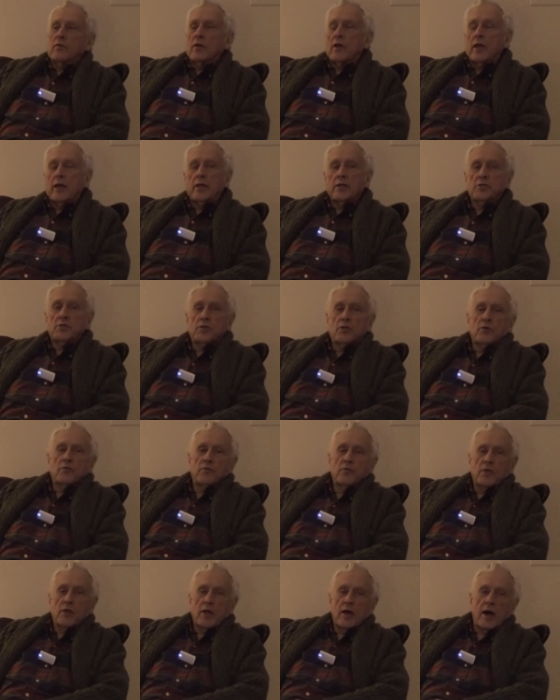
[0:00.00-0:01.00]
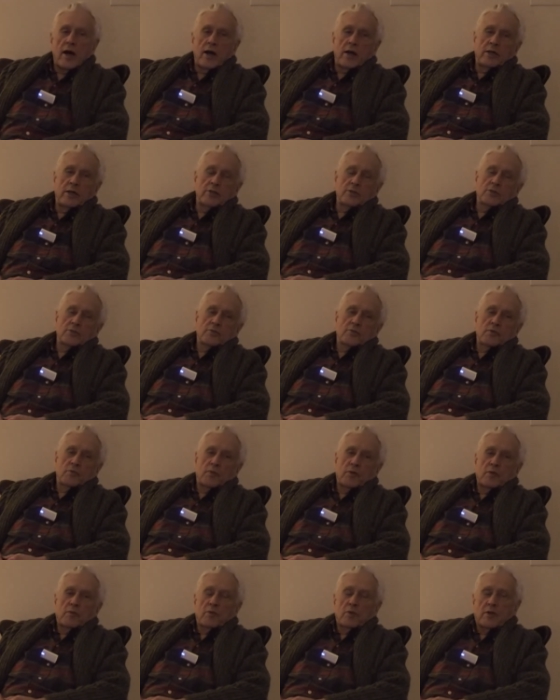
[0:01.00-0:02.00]
glazed over the eyes of the
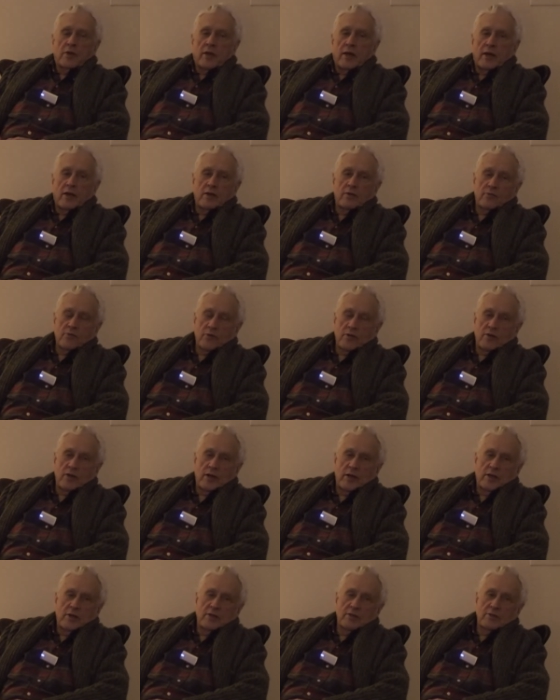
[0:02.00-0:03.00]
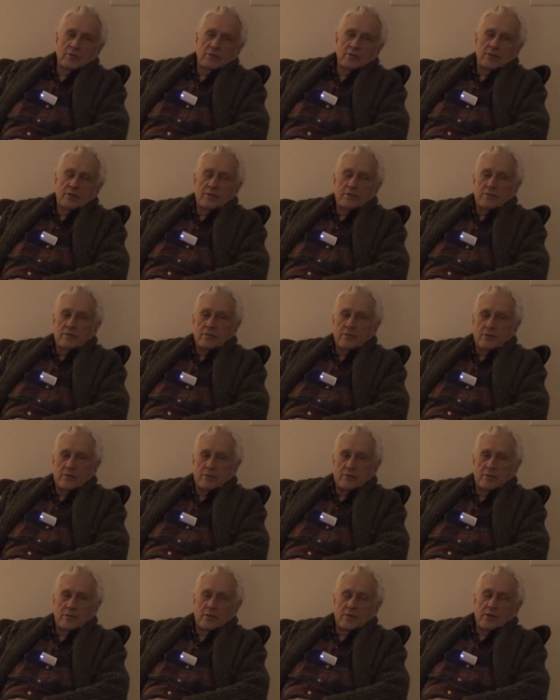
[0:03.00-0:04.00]
people at Yale, for all I know. I, you
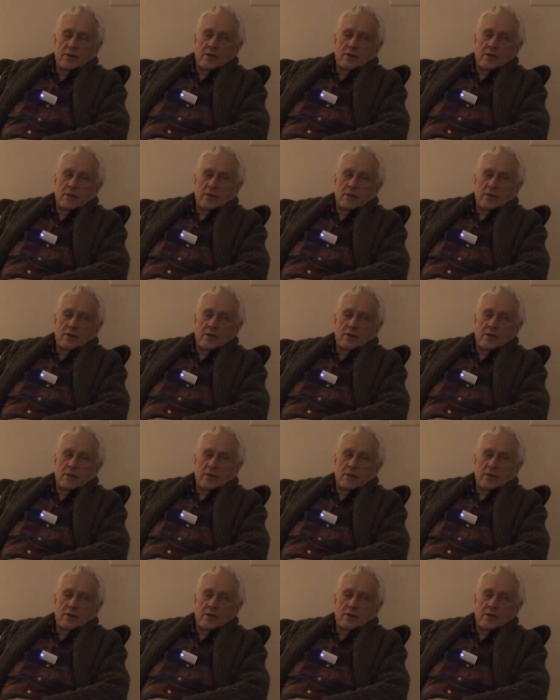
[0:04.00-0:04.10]
know,